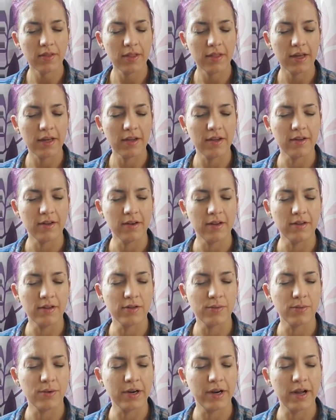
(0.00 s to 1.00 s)
that
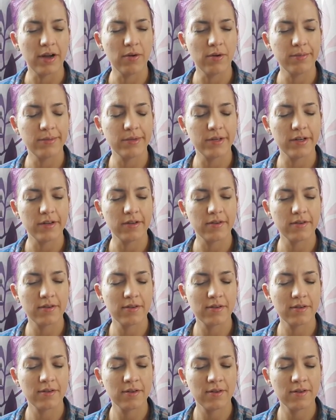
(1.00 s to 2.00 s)
it's what helps
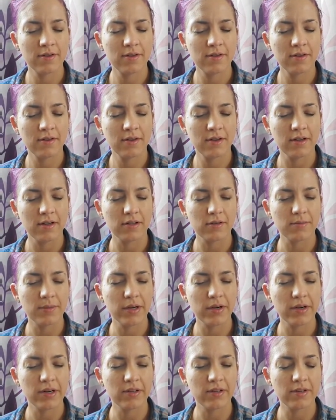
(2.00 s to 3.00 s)
us
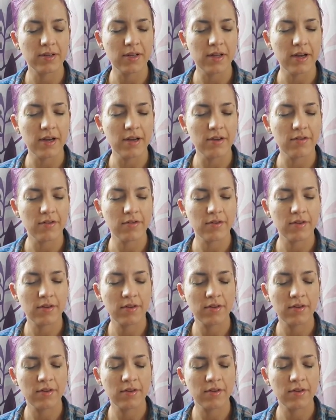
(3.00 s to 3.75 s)
experience life.